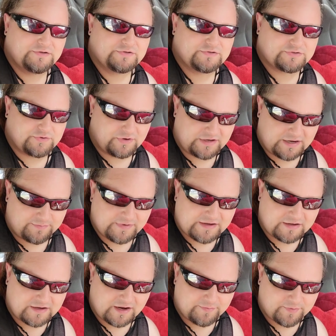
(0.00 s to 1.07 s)
So I got to make a
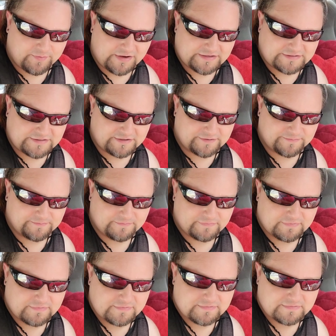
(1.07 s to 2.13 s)
compromise here.
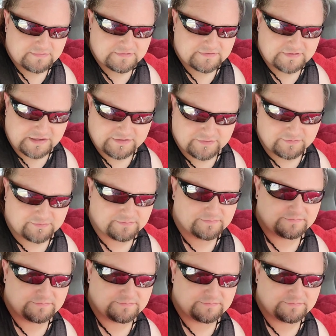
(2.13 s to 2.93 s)
Stay tuned.